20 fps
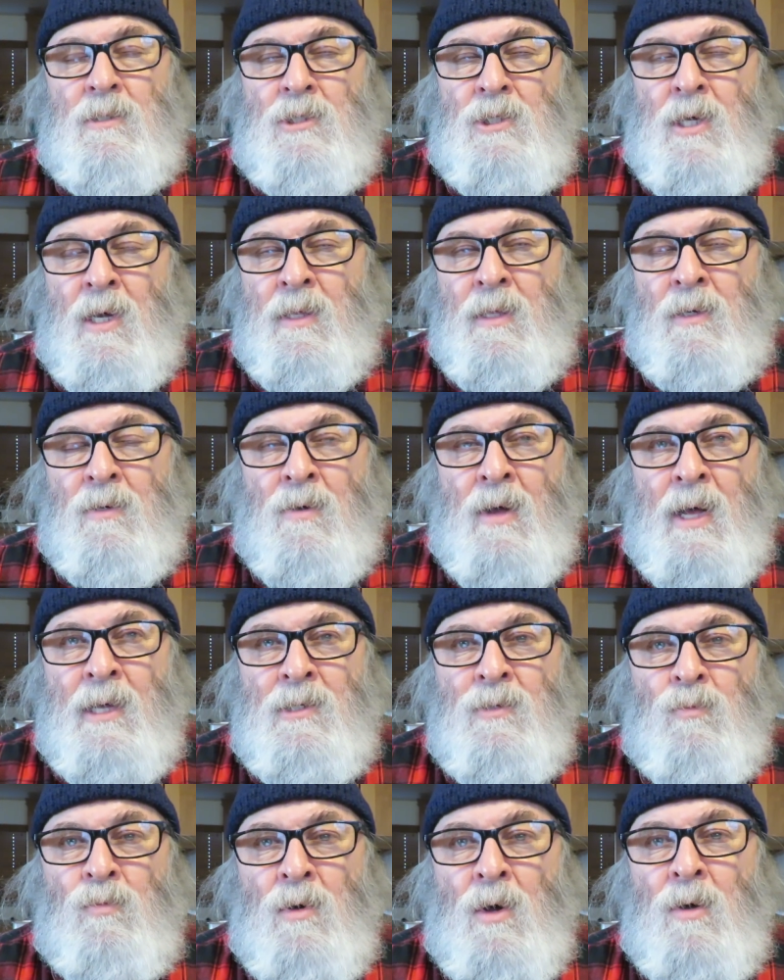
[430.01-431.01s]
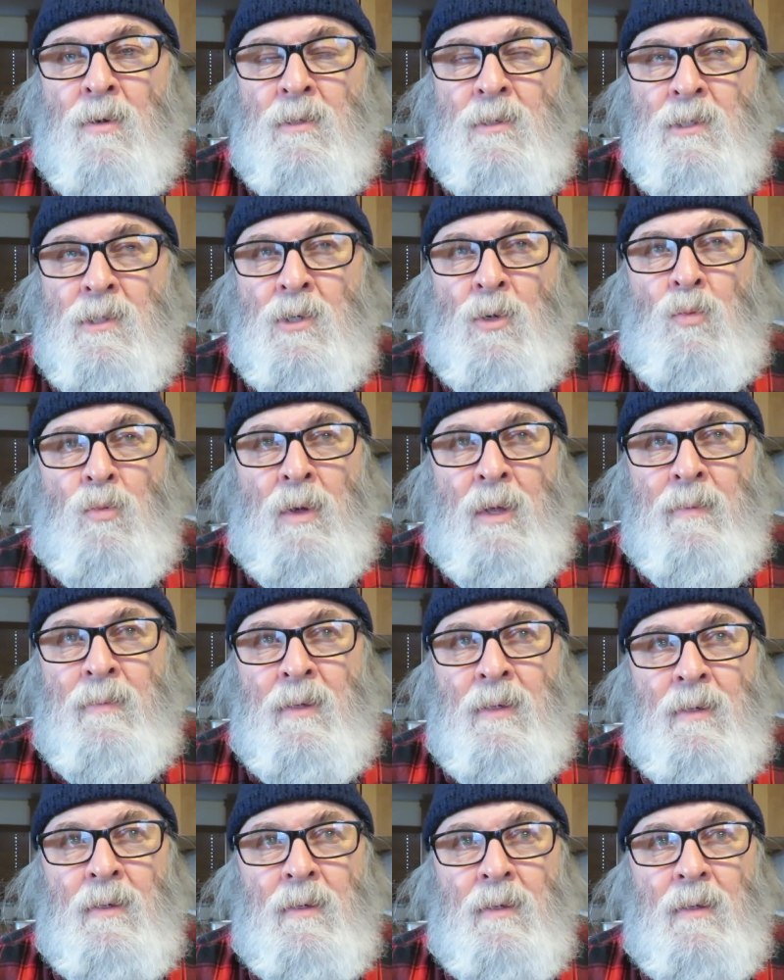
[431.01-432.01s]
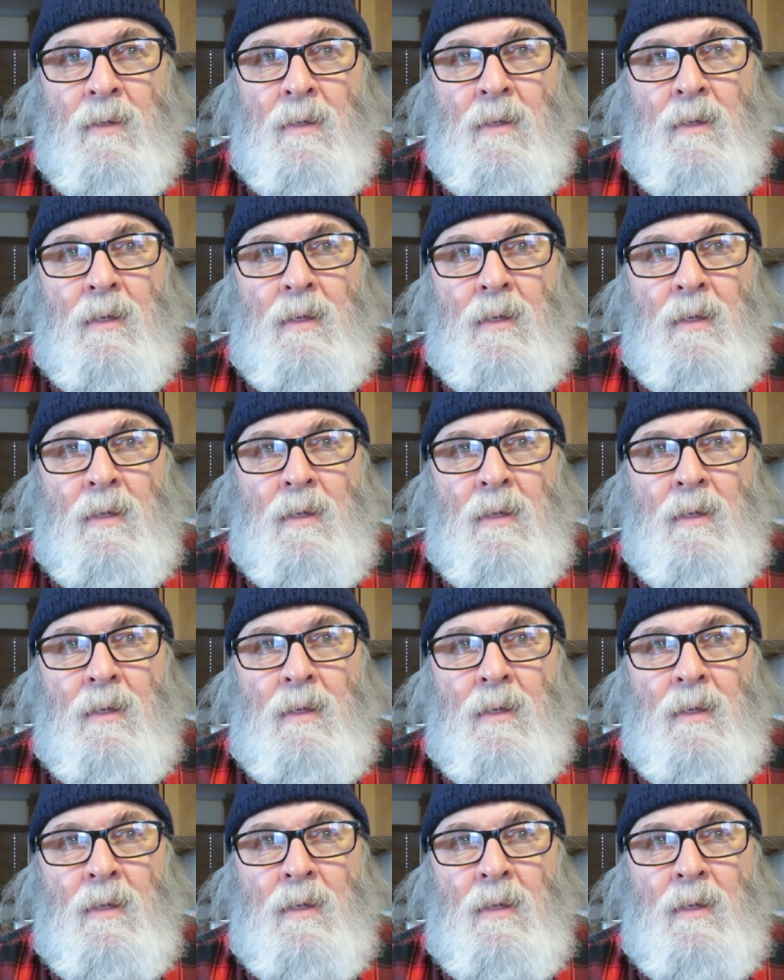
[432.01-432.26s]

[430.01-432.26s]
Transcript: John the Cross wrote to women